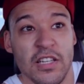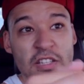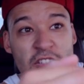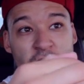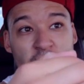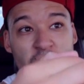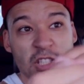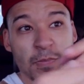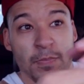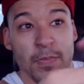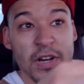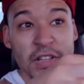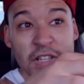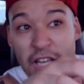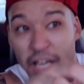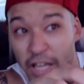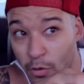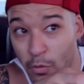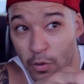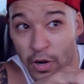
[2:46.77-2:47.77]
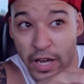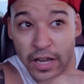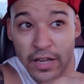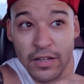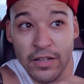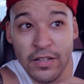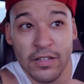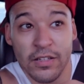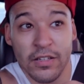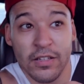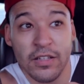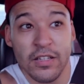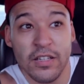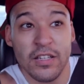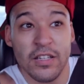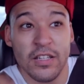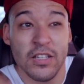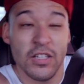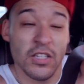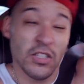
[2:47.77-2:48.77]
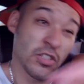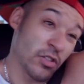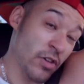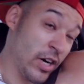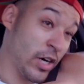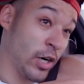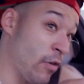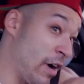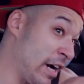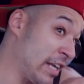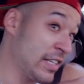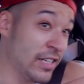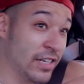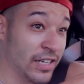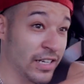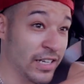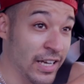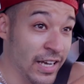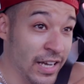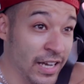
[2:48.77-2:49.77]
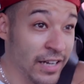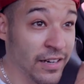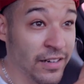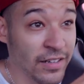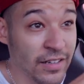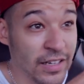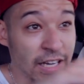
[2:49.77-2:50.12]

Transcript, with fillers: So it spun the other way so I corrected it again,